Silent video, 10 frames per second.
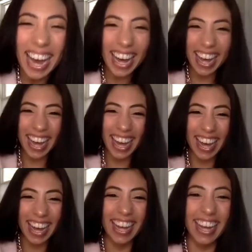
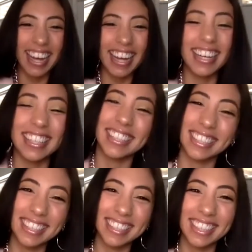
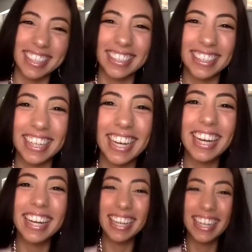
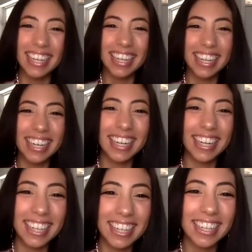
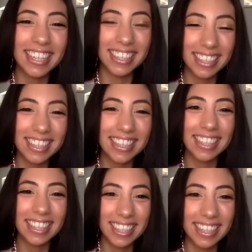
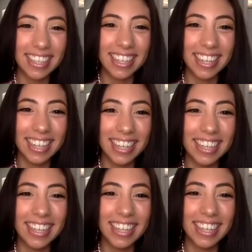
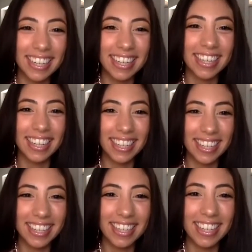
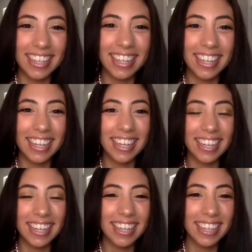
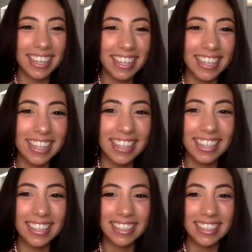This person isn't speaking.